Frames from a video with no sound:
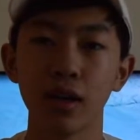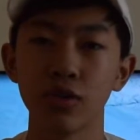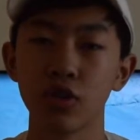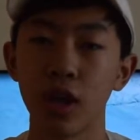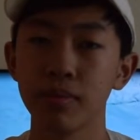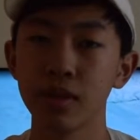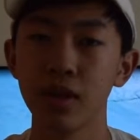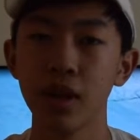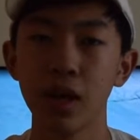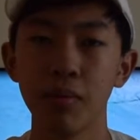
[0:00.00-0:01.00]
drops,
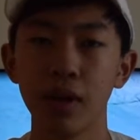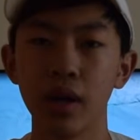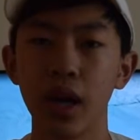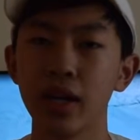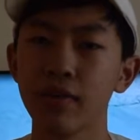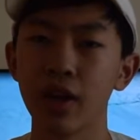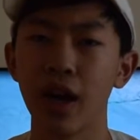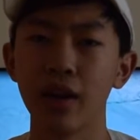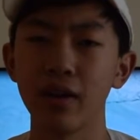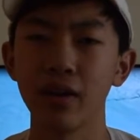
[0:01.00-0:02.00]
but I never
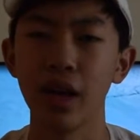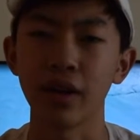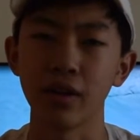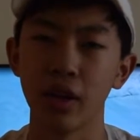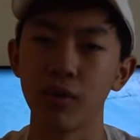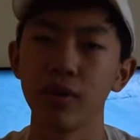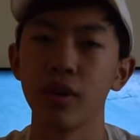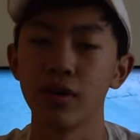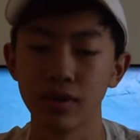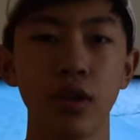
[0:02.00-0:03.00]
had any luck with
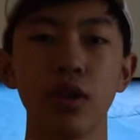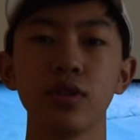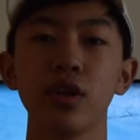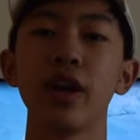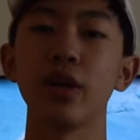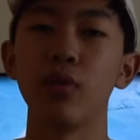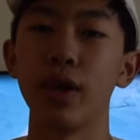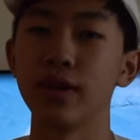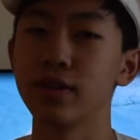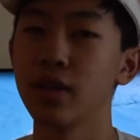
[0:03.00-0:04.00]
those. So
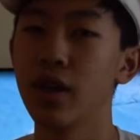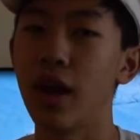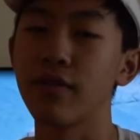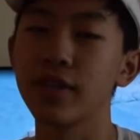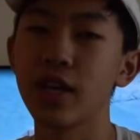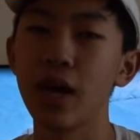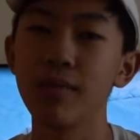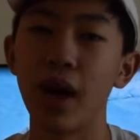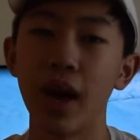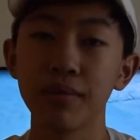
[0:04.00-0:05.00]
anyways, every time
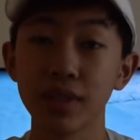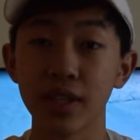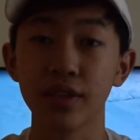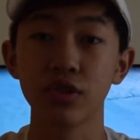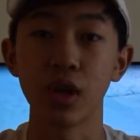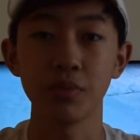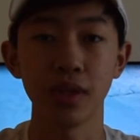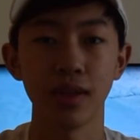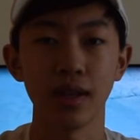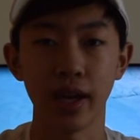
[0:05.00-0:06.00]
a hype sneaker drops
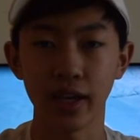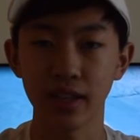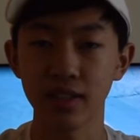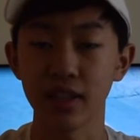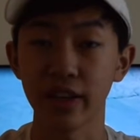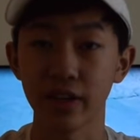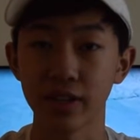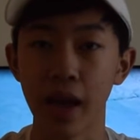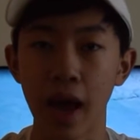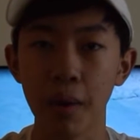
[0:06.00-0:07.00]
on the Nike
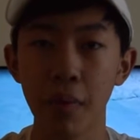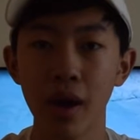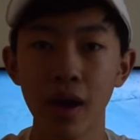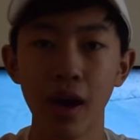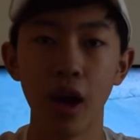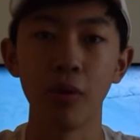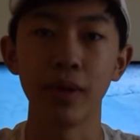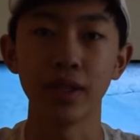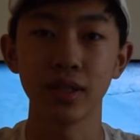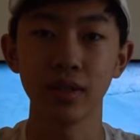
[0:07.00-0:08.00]
Sneakers app, I'll
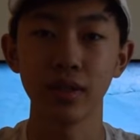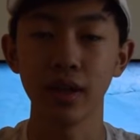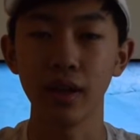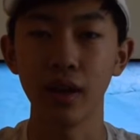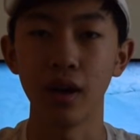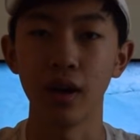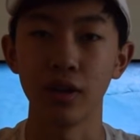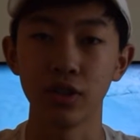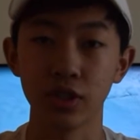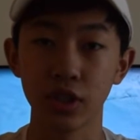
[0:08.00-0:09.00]
basically
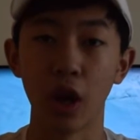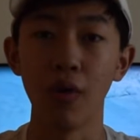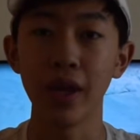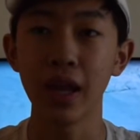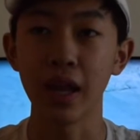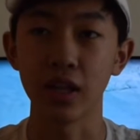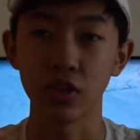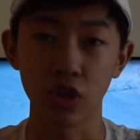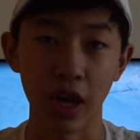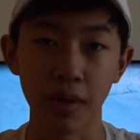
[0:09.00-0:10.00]
just go in and then
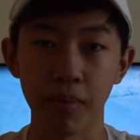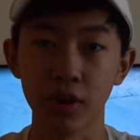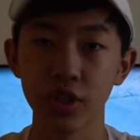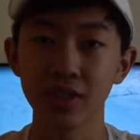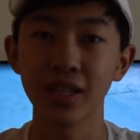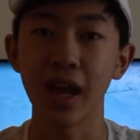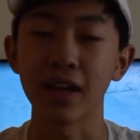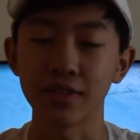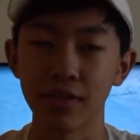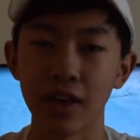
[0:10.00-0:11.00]
try to purchase it
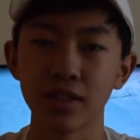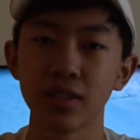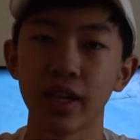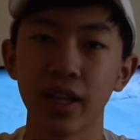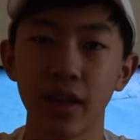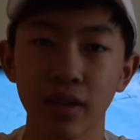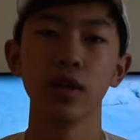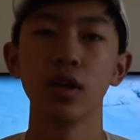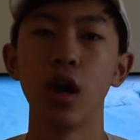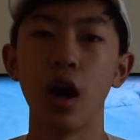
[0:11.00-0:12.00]
as fast as I can.
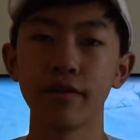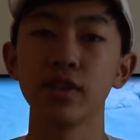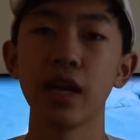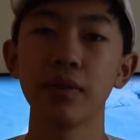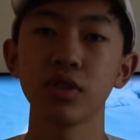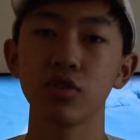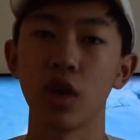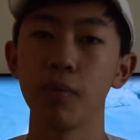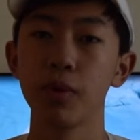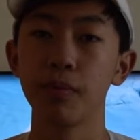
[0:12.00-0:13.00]
Oftentimes the
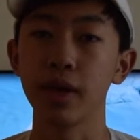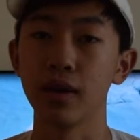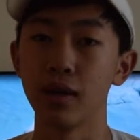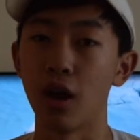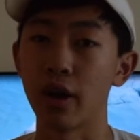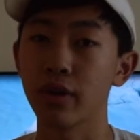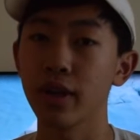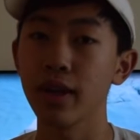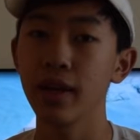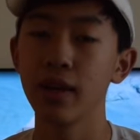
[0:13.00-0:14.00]
drop will be a
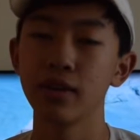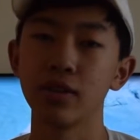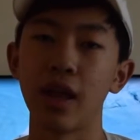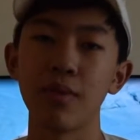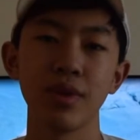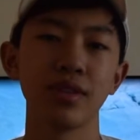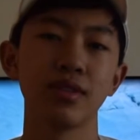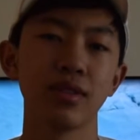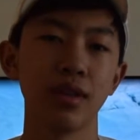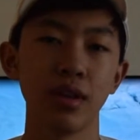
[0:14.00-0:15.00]
lottery, so that
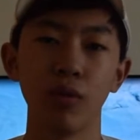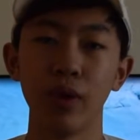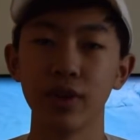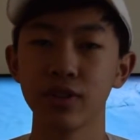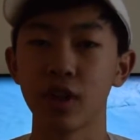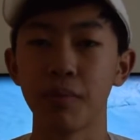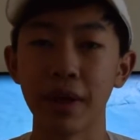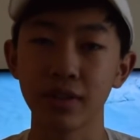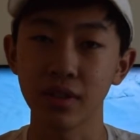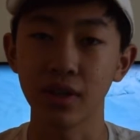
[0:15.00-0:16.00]
means the winners are
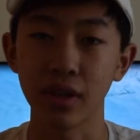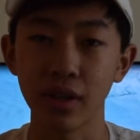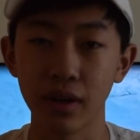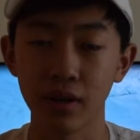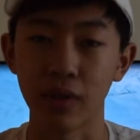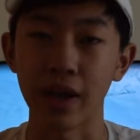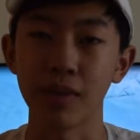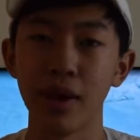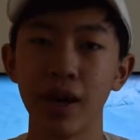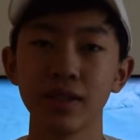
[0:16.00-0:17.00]
basically
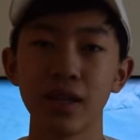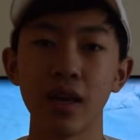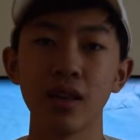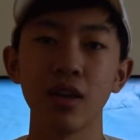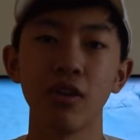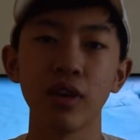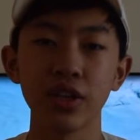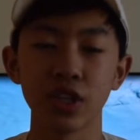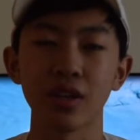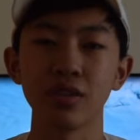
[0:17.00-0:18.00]
randomized, and the only
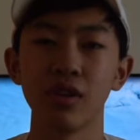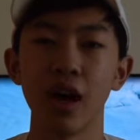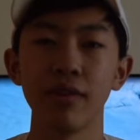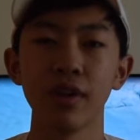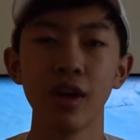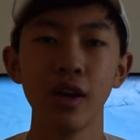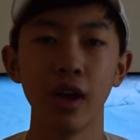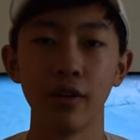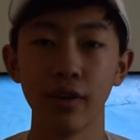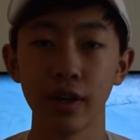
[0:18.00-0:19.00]
chance you'll have
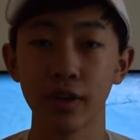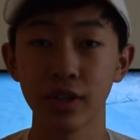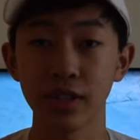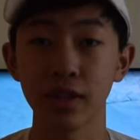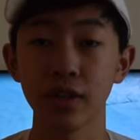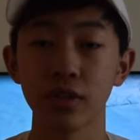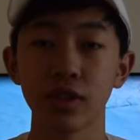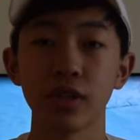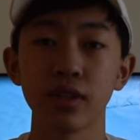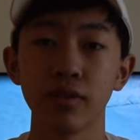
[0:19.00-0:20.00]
of increasing your
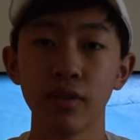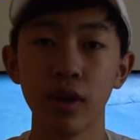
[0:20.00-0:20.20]
chance of